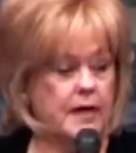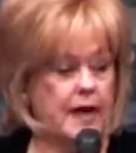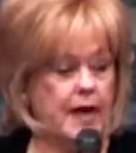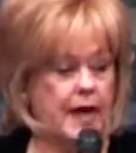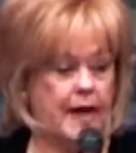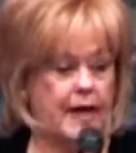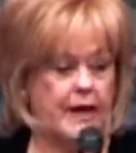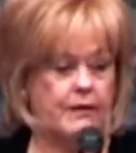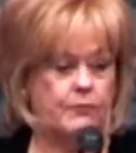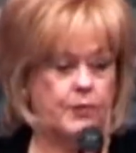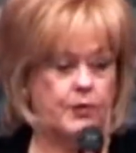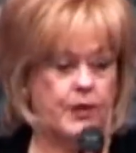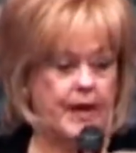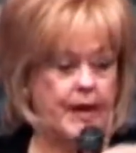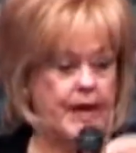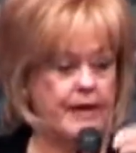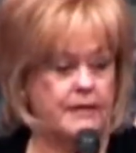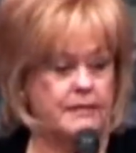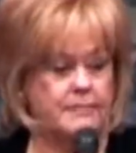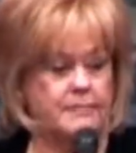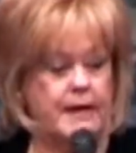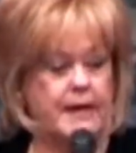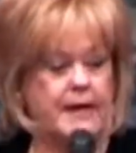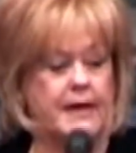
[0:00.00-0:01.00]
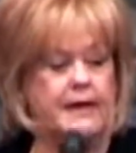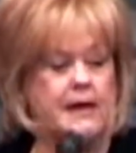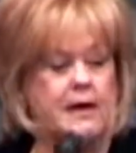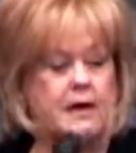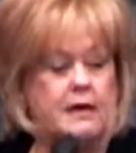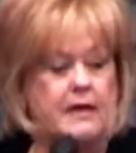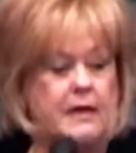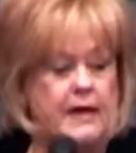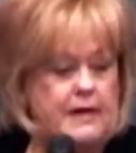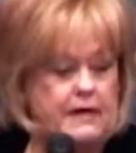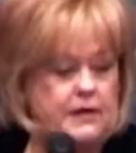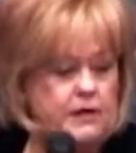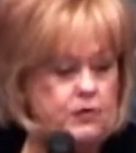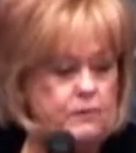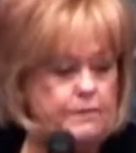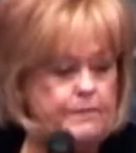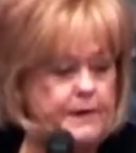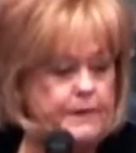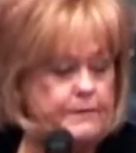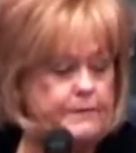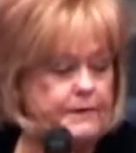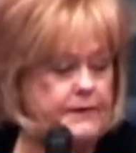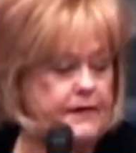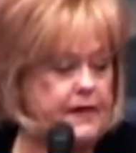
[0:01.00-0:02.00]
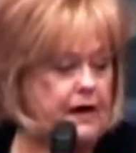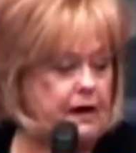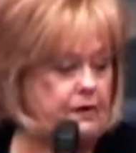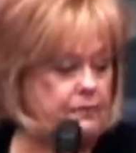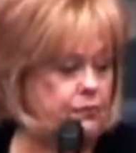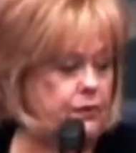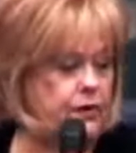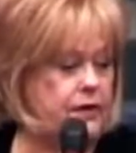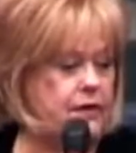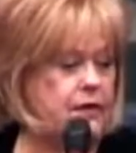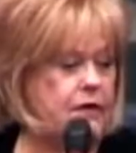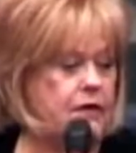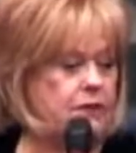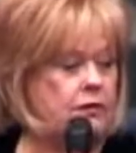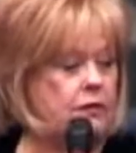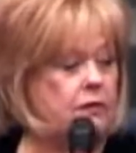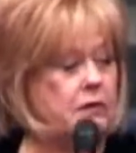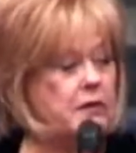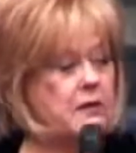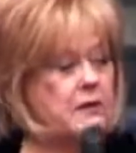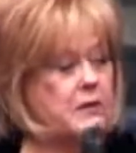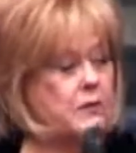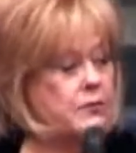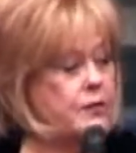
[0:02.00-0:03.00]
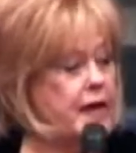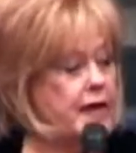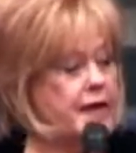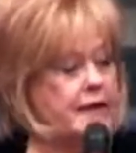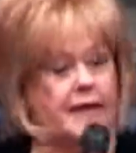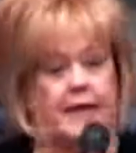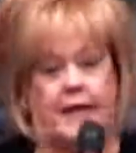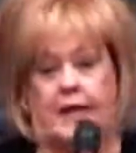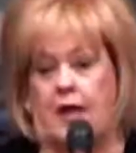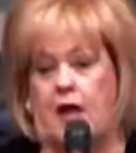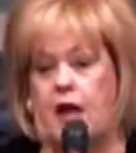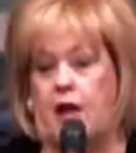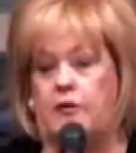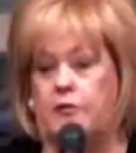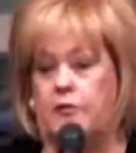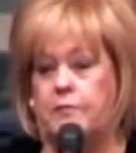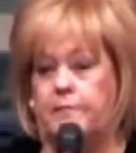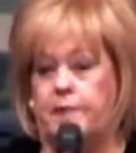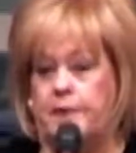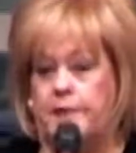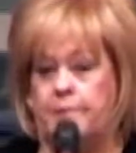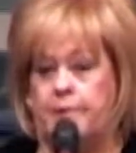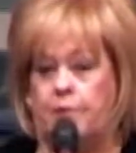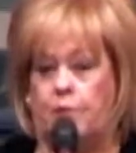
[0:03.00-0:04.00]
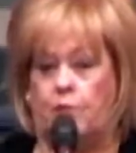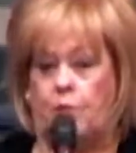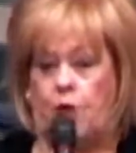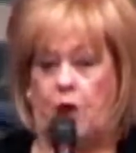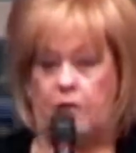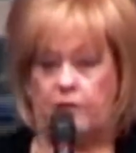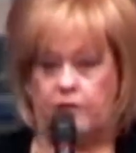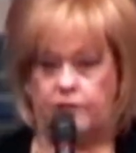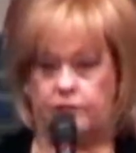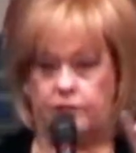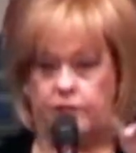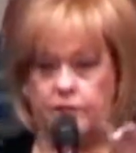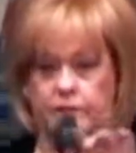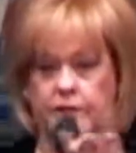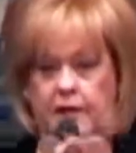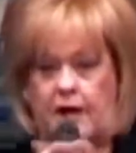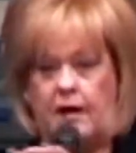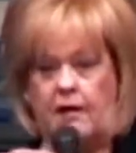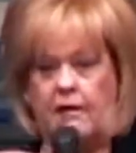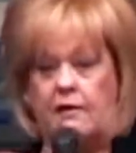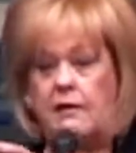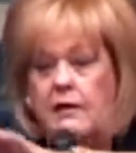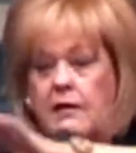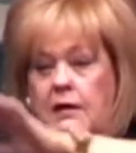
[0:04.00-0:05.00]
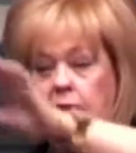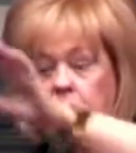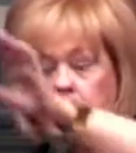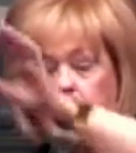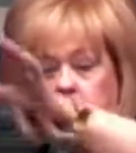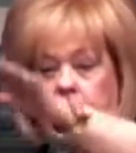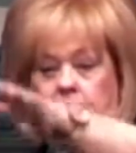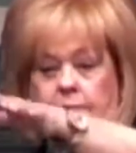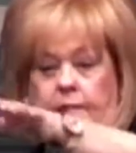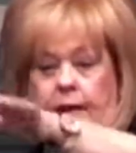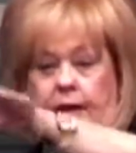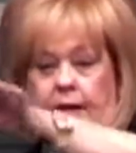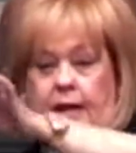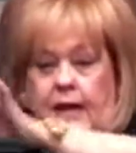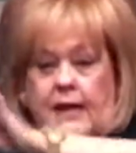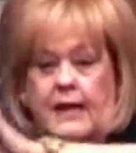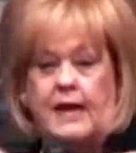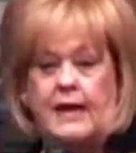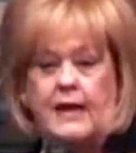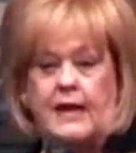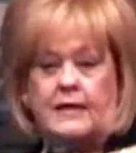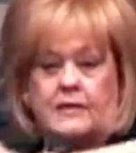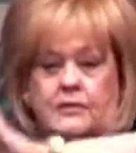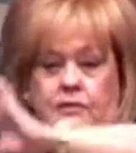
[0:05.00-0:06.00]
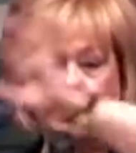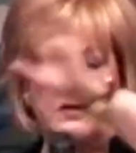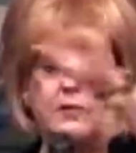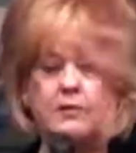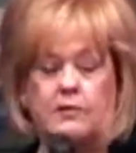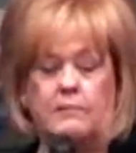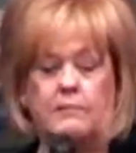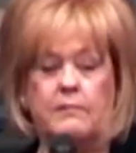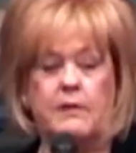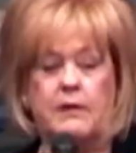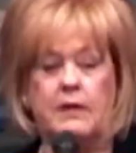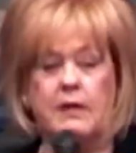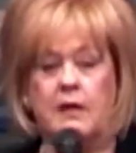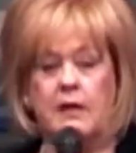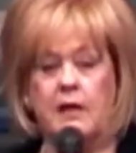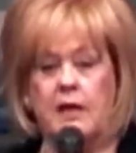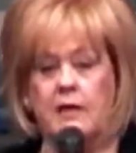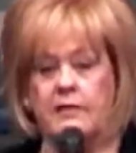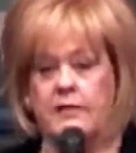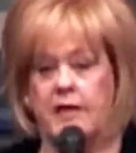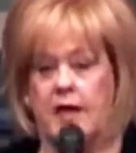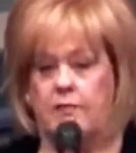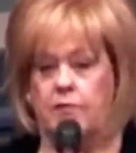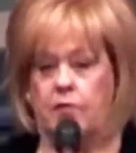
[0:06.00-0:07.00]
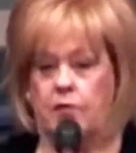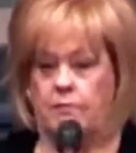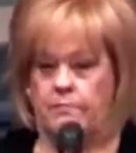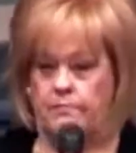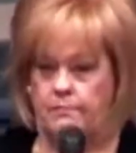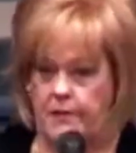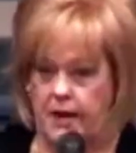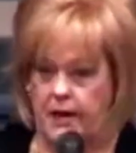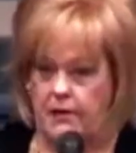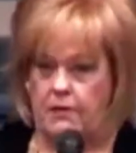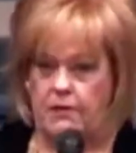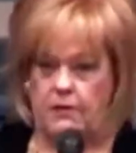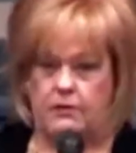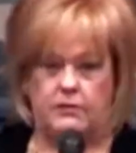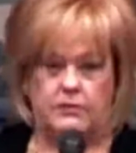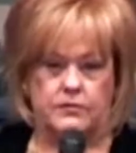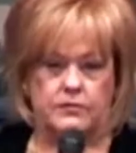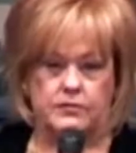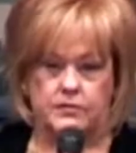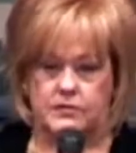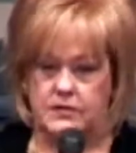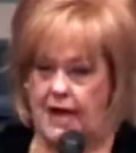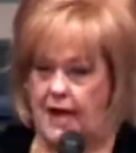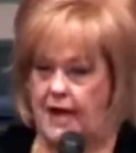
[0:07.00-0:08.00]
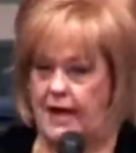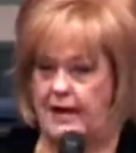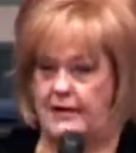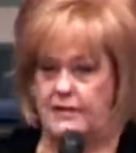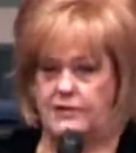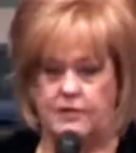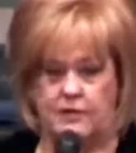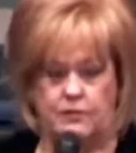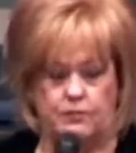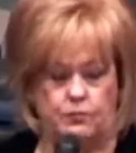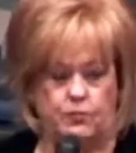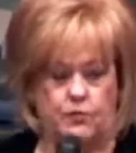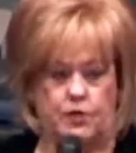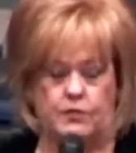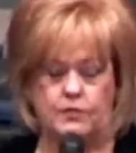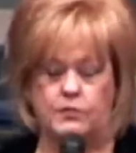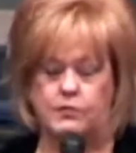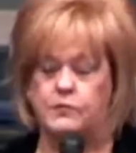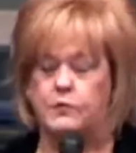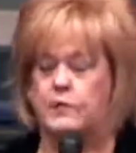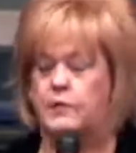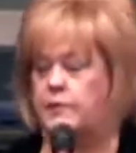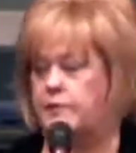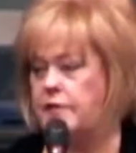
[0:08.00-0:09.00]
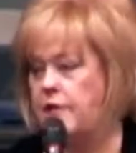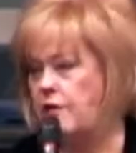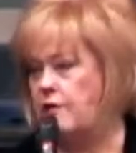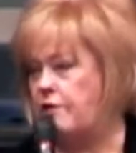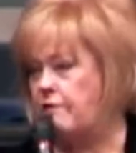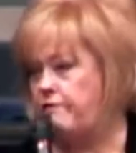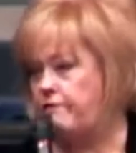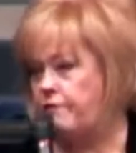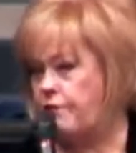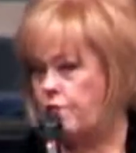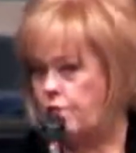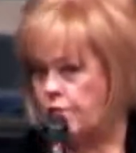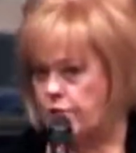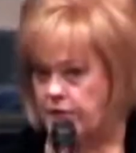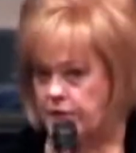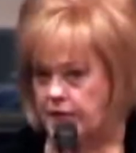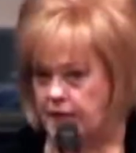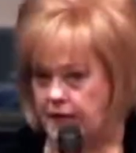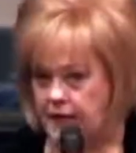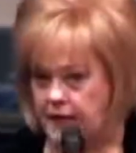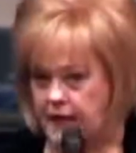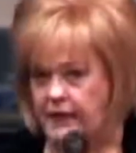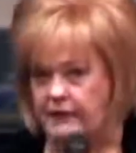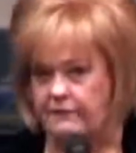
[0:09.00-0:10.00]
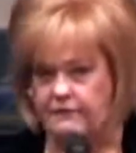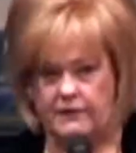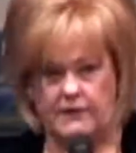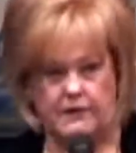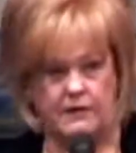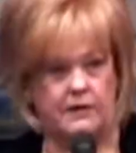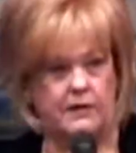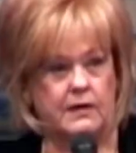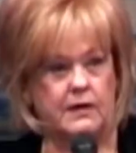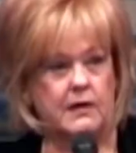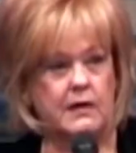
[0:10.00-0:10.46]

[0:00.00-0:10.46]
and we had to make a, like you people there and we here, we had to let all the people walk through there, and everybody laid hands on them. They were miracles, signs, and wonders. We were there to four in the evening.